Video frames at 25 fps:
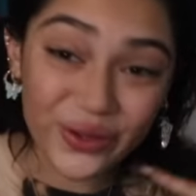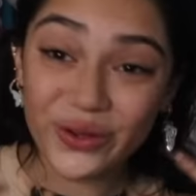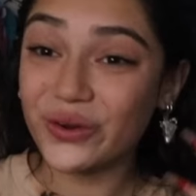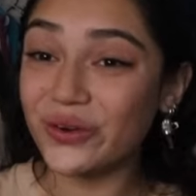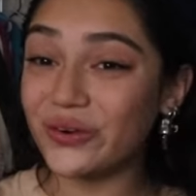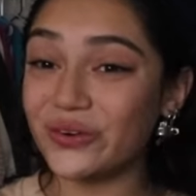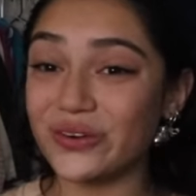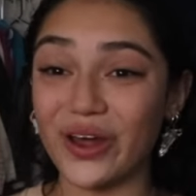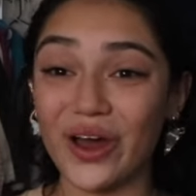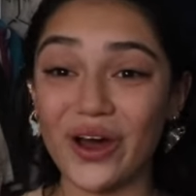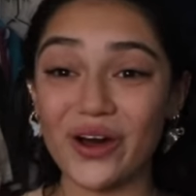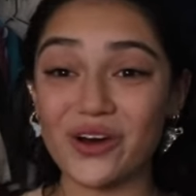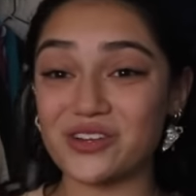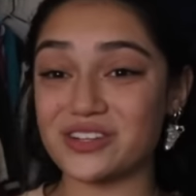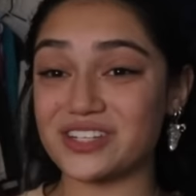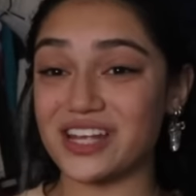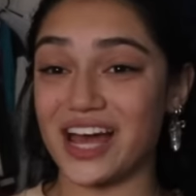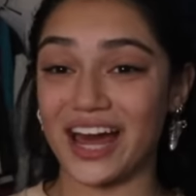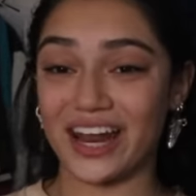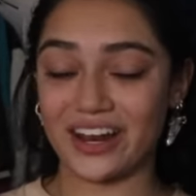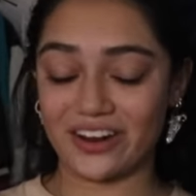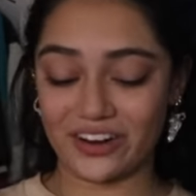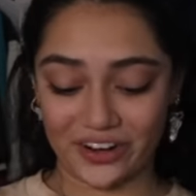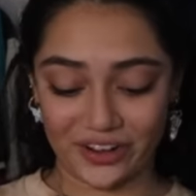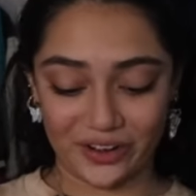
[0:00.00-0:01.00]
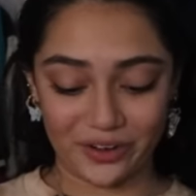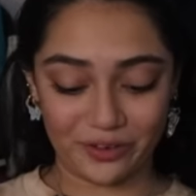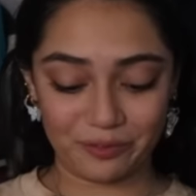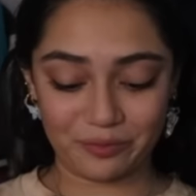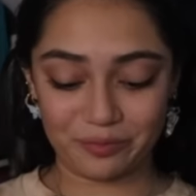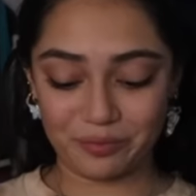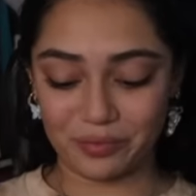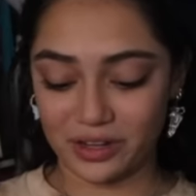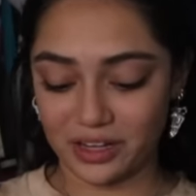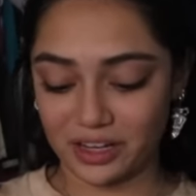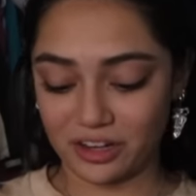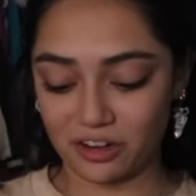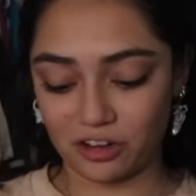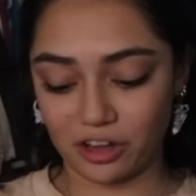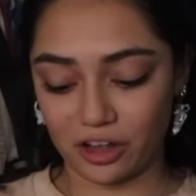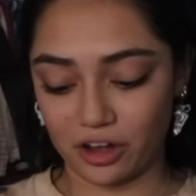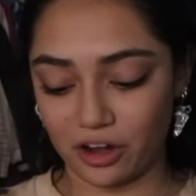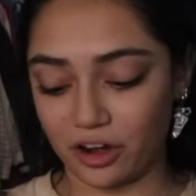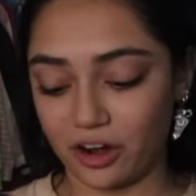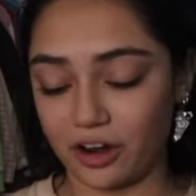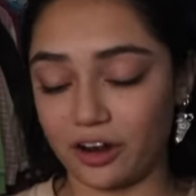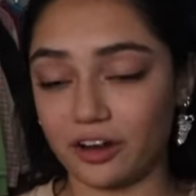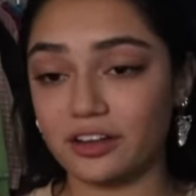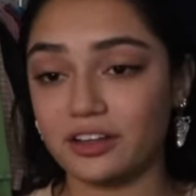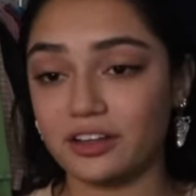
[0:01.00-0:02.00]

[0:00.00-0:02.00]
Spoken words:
Who knows? I don't know, but here they are.